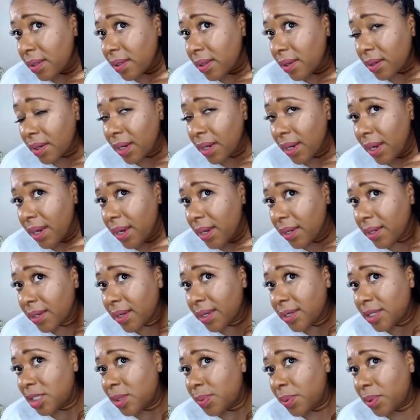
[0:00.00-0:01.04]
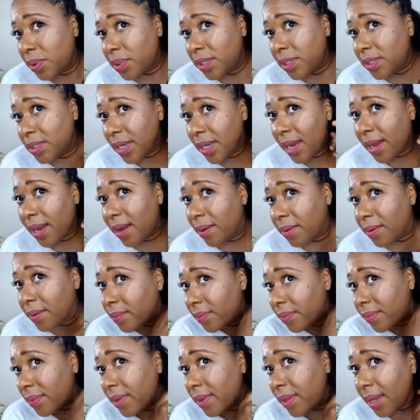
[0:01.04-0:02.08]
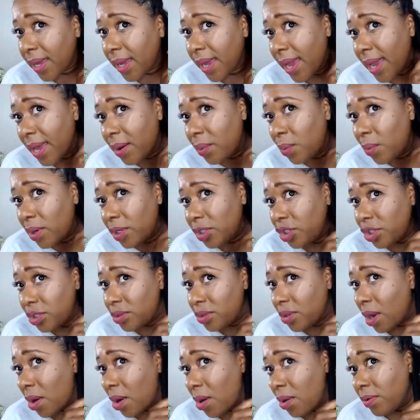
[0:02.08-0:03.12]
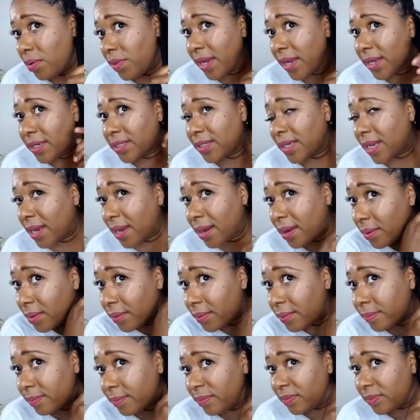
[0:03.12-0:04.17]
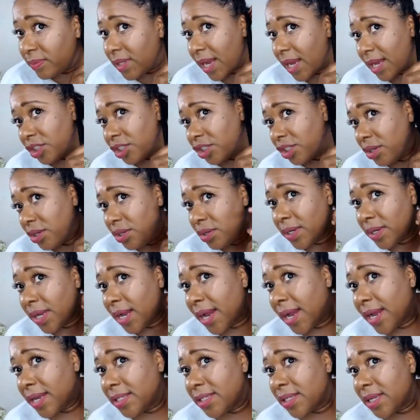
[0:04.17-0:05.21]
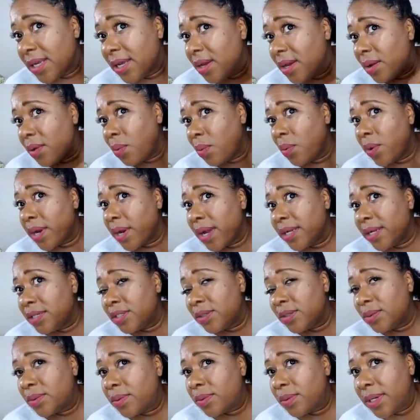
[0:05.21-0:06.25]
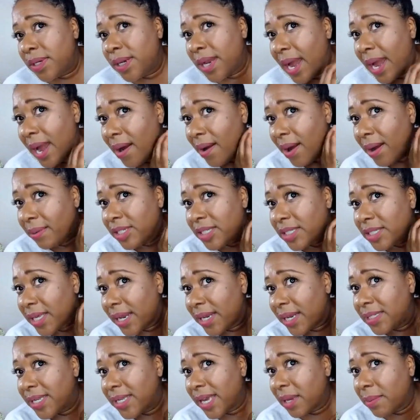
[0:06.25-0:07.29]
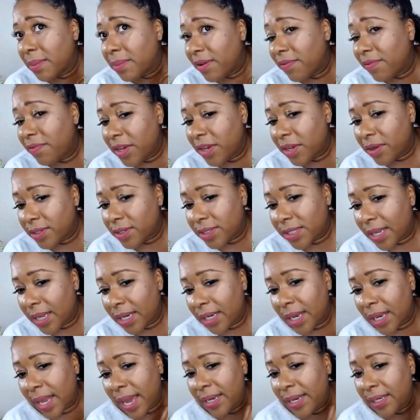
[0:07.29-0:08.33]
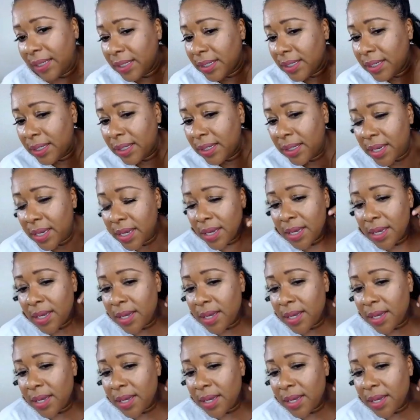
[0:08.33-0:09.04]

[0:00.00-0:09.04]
Okay, just pull it down. And once you hold that down, I'll show you guys what I do. Now I'm just kind of taking my fingers and lightly